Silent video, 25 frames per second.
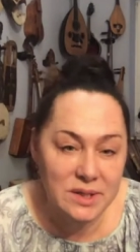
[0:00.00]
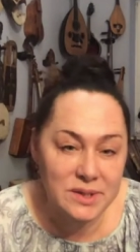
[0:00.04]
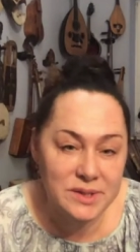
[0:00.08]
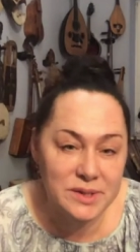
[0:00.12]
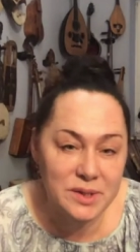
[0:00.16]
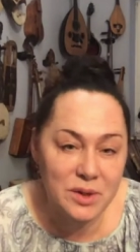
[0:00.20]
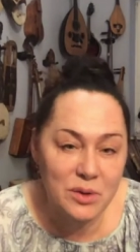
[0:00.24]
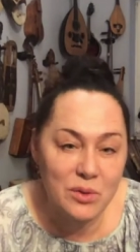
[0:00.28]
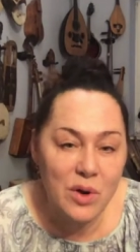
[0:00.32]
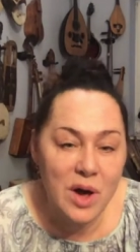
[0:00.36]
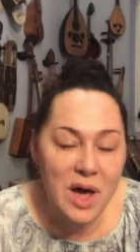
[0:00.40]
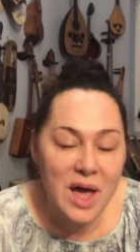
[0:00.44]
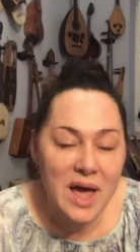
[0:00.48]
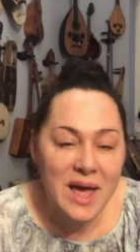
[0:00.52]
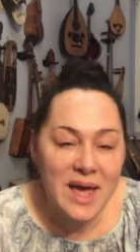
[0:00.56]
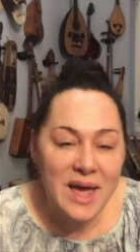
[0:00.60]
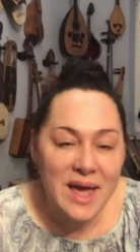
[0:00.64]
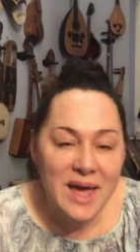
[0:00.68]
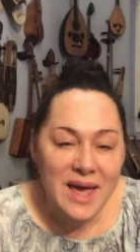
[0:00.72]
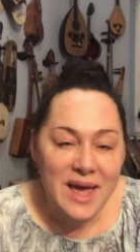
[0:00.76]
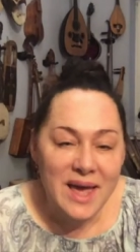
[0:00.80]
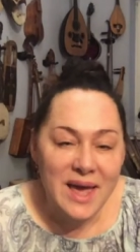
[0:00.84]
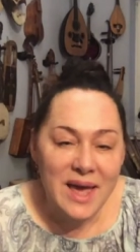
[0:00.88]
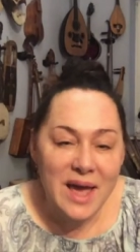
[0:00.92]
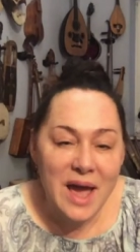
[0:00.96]
So
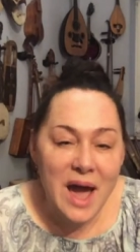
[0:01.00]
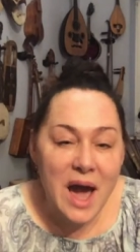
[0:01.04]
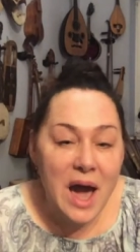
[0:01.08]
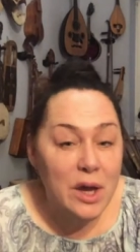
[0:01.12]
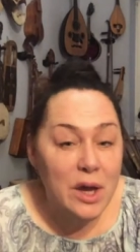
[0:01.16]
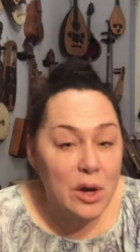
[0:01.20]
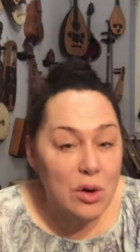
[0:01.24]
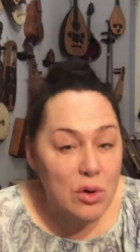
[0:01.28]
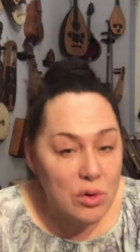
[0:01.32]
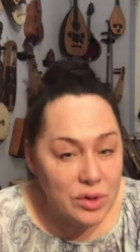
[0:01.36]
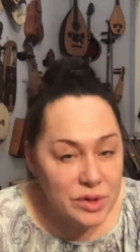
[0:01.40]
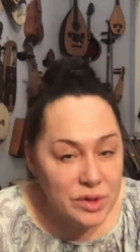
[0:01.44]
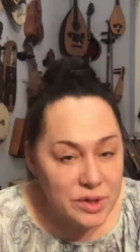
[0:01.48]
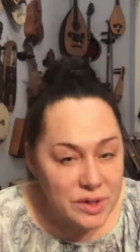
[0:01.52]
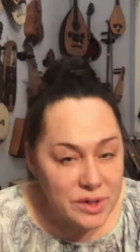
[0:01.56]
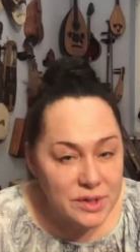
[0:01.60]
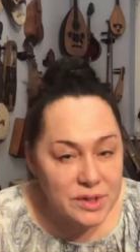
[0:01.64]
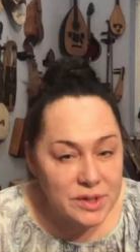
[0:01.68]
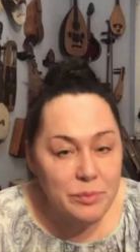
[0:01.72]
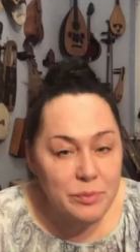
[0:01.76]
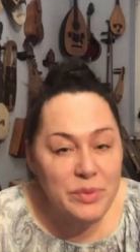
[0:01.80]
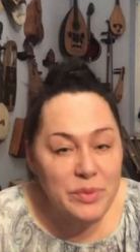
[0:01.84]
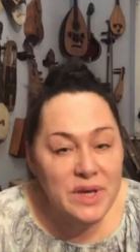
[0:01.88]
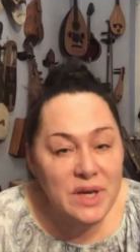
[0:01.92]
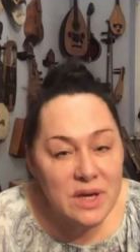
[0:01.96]
uh, I
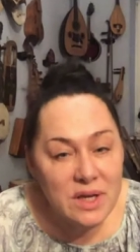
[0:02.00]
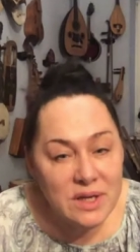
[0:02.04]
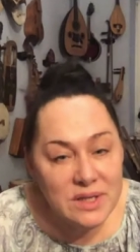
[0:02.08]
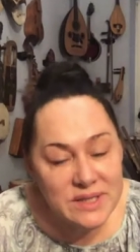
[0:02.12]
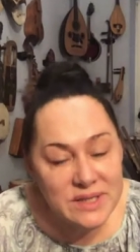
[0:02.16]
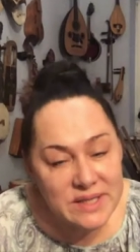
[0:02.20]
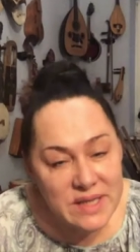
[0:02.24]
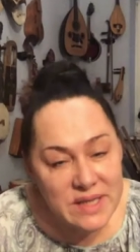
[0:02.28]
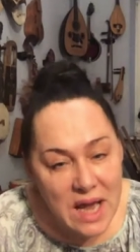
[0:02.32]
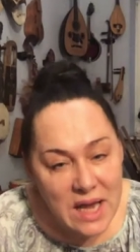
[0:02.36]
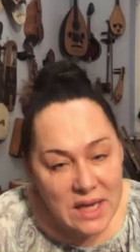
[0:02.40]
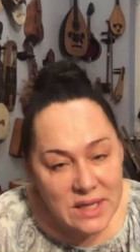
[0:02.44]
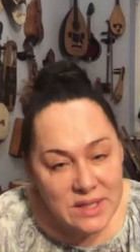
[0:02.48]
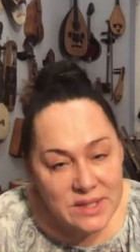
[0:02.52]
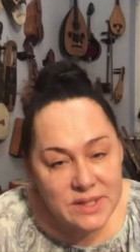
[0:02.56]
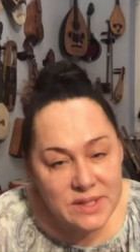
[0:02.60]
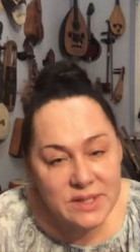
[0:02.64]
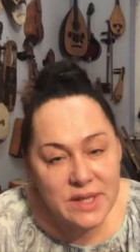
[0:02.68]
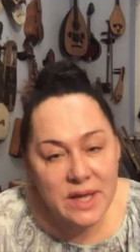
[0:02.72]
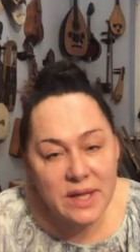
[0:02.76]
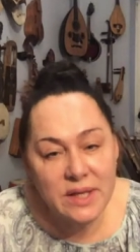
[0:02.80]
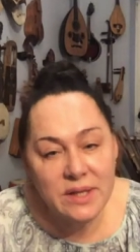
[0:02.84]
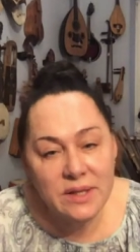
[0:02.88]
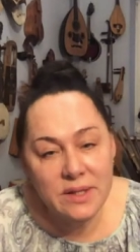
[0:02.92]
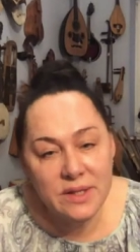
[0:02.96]
ordered bigger size
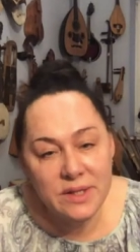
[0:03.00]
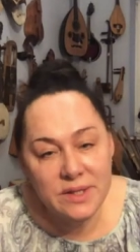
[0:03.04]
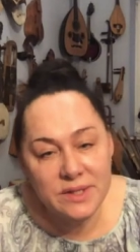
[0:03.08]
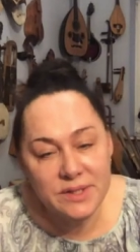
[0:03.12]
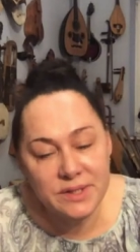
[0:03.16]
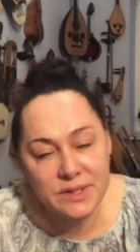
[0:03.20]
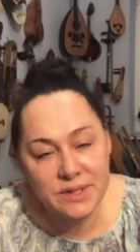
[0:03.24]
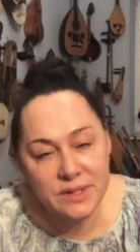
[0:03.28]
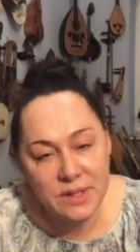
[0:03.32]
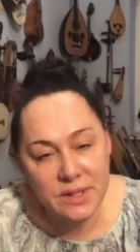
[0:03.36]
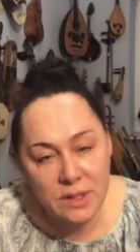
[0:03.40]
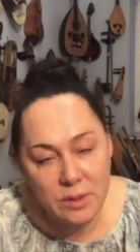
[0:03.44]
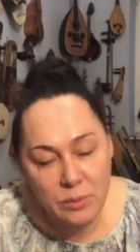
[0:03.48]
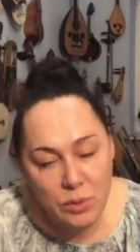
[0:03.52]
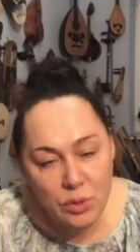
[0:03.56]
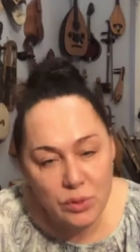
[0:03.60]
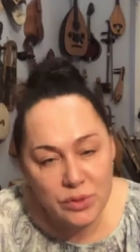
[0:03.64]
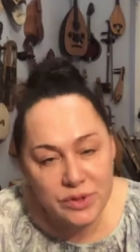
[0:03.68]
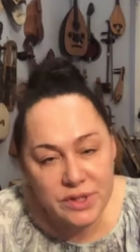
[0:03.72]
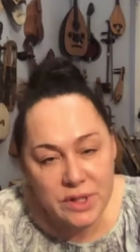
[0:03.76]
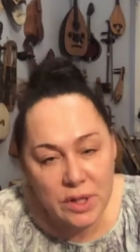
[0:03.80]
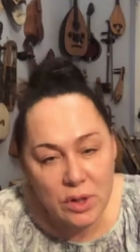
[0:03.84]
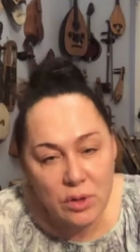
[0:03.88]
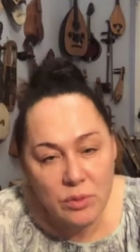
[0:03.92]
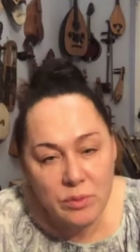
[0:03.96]
than this in
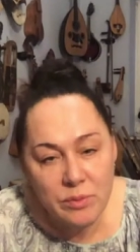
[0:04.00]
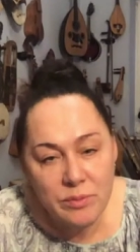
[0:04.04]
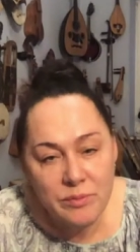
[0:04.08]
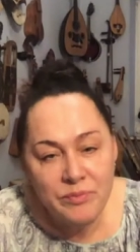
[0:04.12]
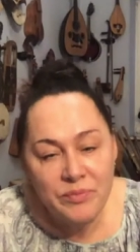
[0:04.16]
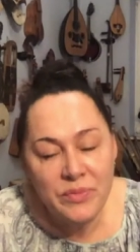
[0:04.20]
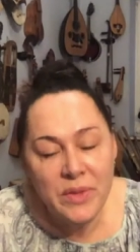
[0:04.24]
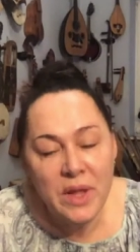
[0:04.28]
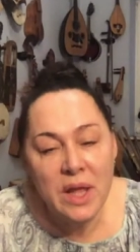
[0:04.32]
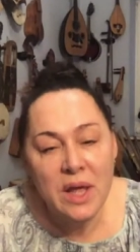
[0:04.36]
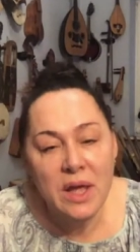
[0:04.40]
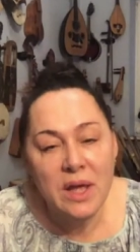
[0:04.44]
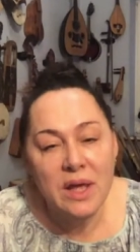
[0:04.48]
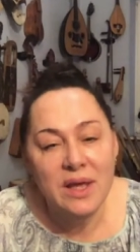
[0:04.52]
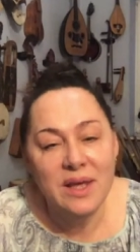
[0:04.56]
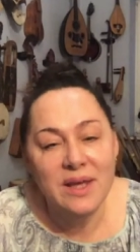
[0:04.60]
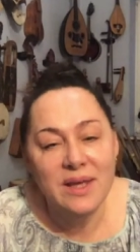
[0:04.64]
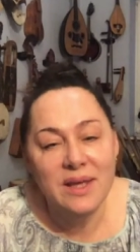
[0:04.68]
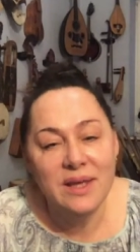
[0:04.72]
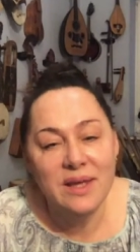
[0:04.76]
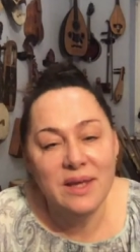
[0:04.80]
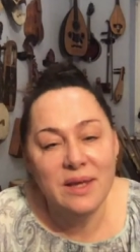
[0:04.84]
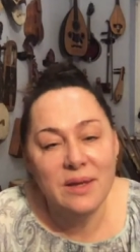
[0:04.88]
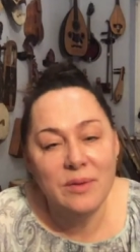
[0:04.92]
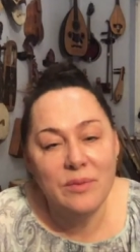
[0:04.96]
museum
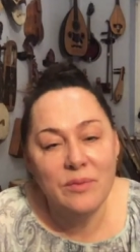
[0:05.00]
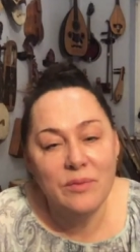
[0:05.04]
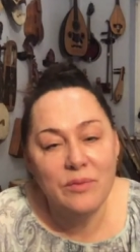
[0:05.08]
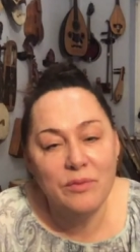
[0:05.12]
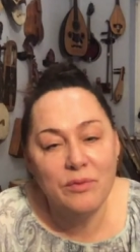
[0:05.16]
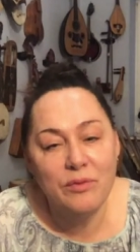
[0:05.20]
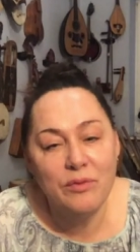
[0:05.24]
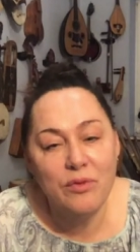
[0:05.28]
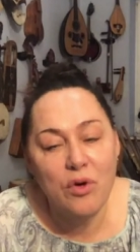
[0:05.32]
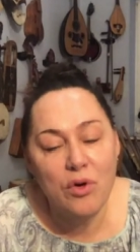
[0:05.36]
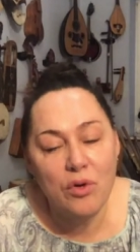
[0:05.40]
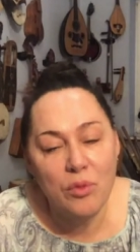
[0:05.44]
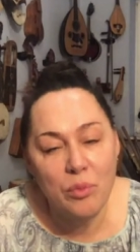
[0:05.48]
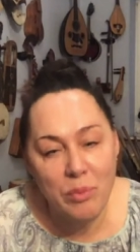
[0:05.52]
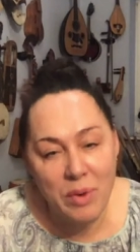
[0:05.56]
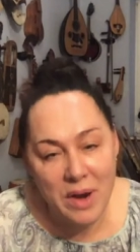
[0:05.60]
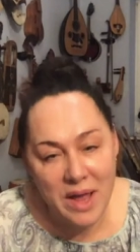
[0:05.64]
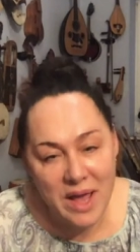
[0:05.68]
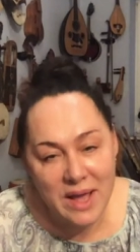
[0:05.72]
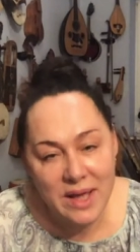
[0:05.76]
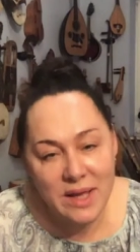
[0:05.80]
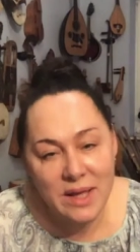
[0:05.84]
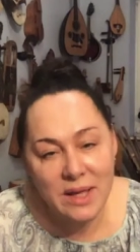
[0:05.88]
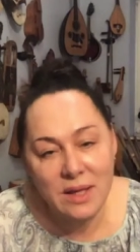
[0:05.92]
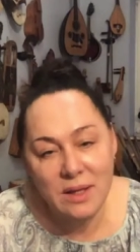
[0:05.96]
uh, for
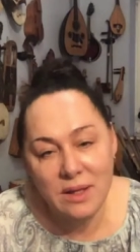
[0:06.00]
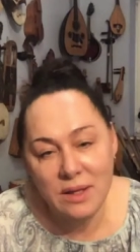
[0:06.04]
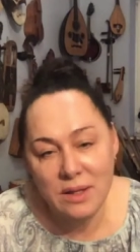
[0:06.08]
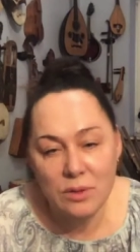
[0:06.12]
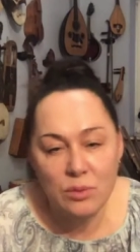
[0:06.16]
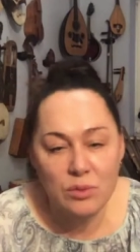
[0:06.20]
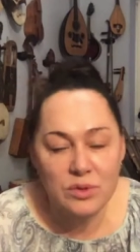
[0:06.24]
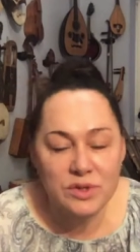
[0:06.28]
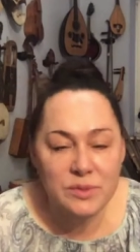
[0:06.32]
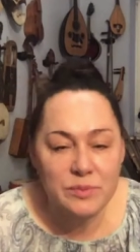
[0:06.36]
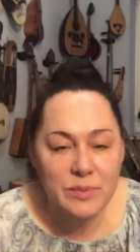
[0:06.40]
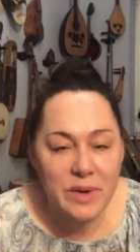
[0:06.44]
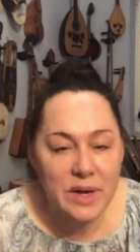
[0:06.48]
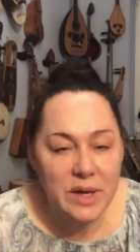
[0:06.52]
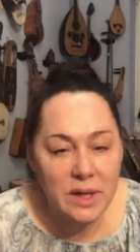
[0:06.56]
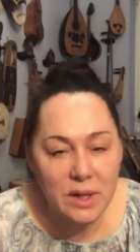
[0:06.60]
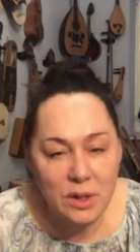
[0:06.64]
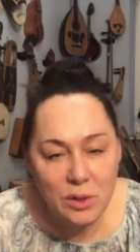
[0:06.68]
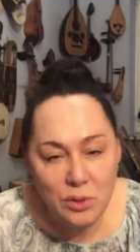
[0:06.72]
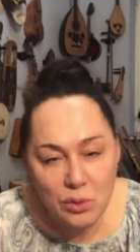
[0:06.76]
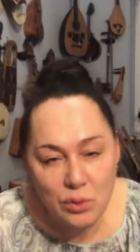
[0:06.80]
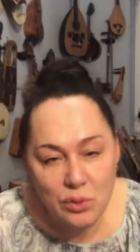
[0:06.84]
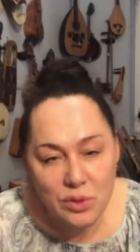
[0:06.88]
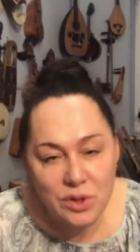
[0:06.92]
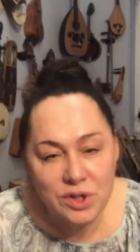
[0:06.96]
playing. It was my
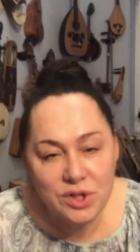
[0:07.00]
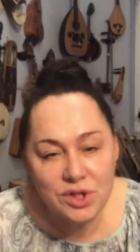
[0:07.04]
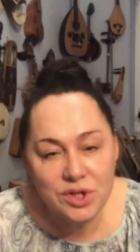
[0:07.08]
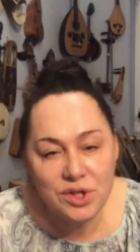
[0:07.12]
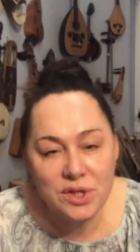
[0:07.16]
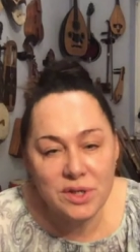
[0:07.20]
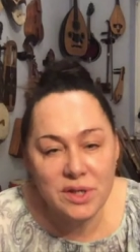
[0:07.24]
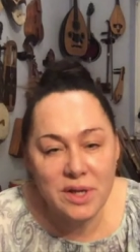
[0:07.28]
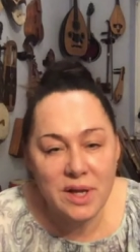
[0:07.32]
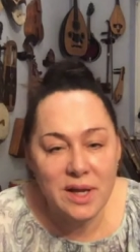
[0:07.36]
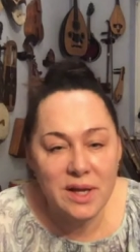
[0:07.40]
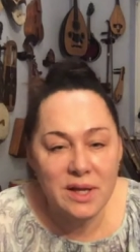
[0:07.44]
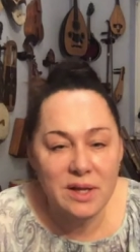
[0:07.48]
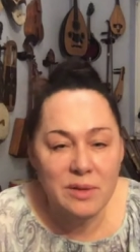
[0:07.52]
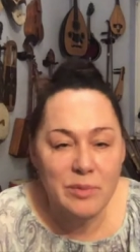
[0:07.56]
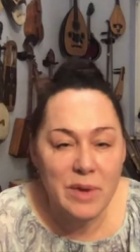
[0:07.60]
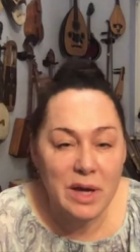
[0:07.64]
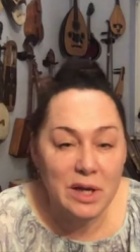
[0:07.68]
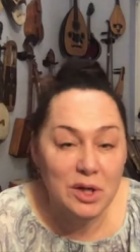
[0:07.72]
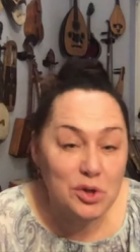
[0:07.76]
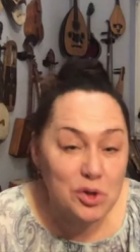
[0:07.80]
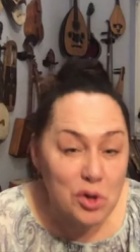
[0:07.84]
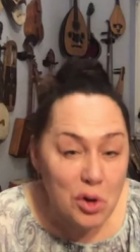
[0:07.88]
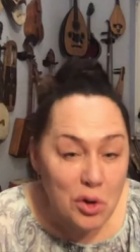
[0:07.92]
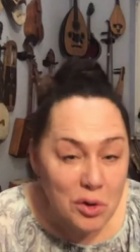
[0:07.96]
intuition and my
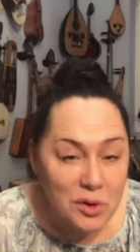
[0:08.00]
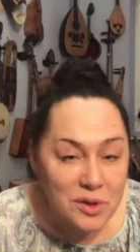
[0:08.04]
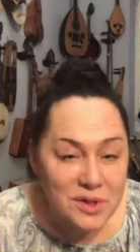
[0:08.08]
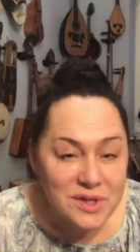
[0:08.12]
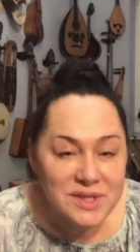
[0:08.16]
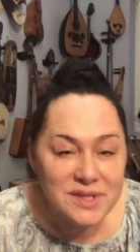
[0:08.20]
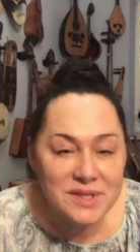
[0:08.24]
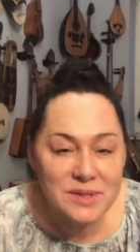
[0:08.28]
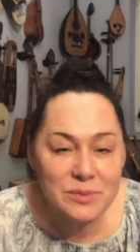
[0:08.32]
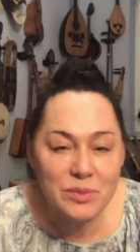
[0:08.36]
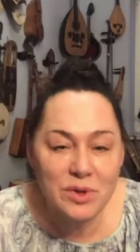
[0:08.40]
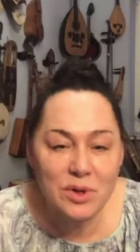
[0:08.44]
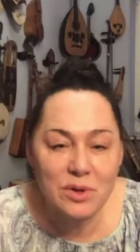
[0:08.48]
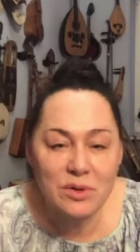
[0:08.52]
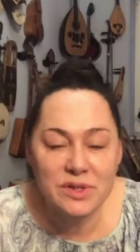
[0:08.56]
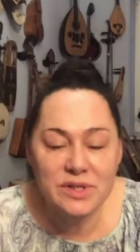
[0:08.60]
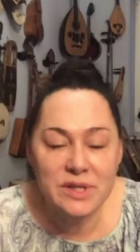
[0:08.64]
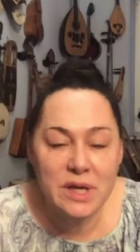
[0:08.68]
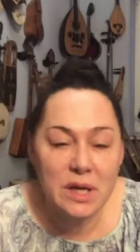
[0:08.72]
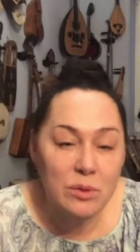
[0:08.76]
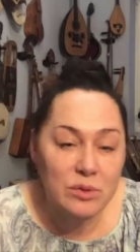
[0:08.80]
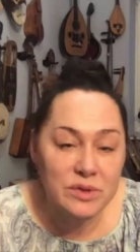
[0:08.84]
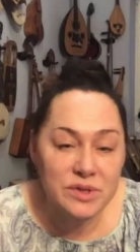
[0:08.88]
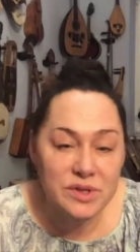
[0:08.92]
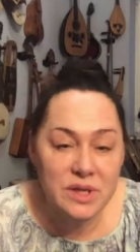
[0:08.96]
choice because
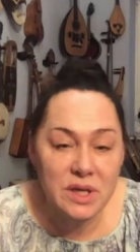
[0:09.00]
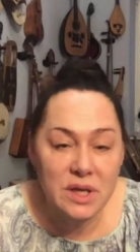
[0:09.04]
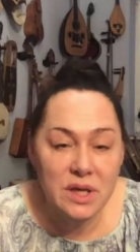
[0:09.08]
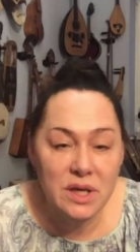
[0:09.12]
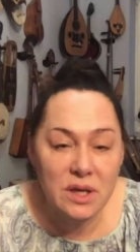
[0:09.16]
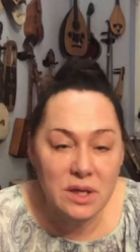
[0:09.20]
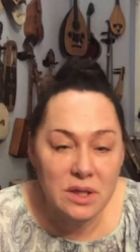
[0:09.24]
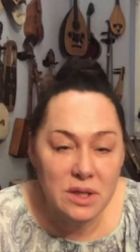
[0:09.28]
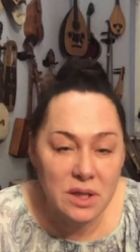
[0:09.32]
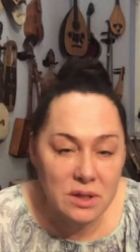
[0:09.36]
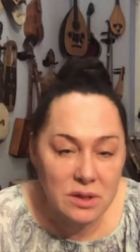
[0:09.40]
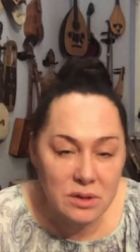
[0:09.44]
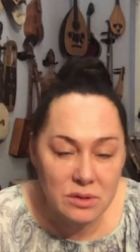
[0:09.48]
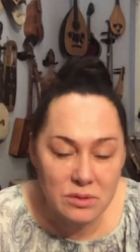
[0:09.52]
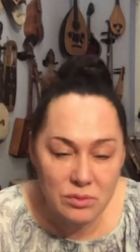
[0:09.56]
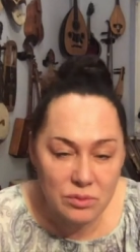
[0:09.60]
I was thinking that